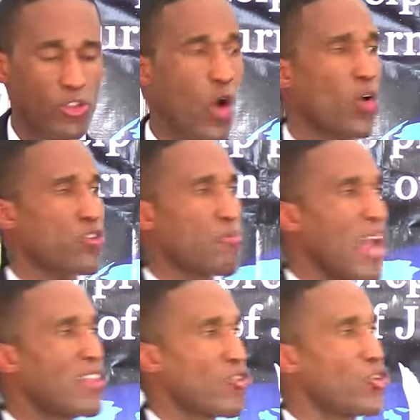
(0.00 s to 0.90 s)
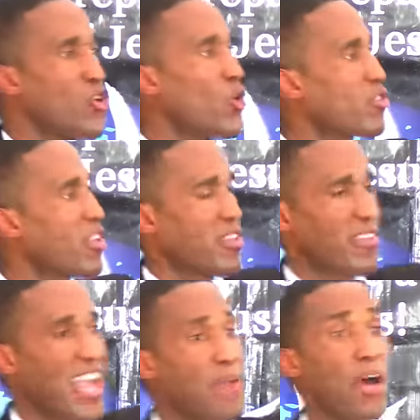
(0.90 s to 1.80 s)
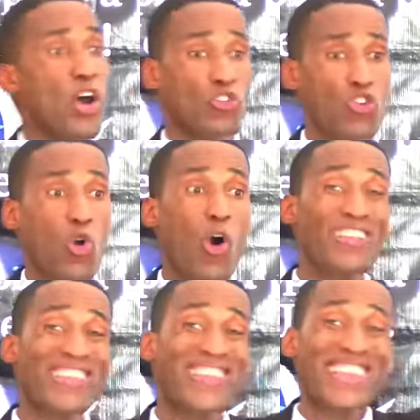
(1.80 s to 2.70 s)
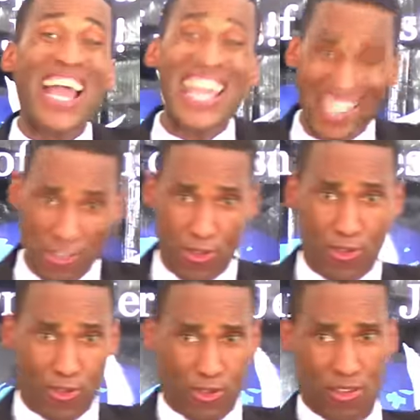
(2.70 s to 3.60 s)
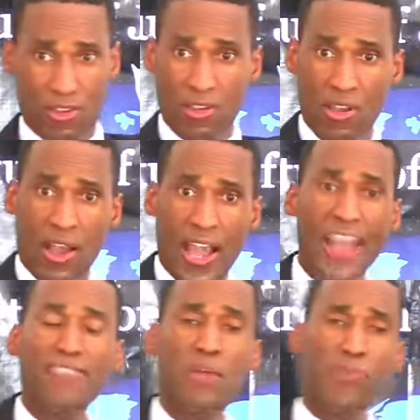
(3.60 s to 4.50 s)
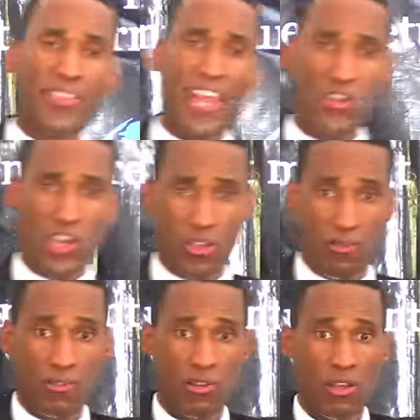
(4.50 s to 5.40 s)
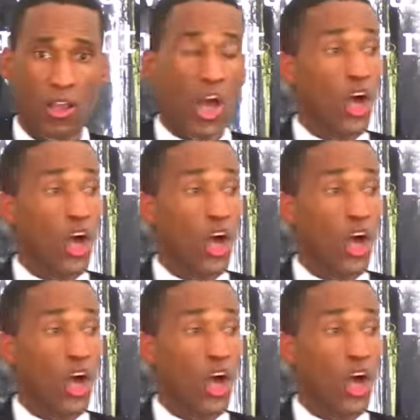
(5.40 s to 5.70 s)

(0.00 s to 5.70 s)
Those men use the same so-called science interpretation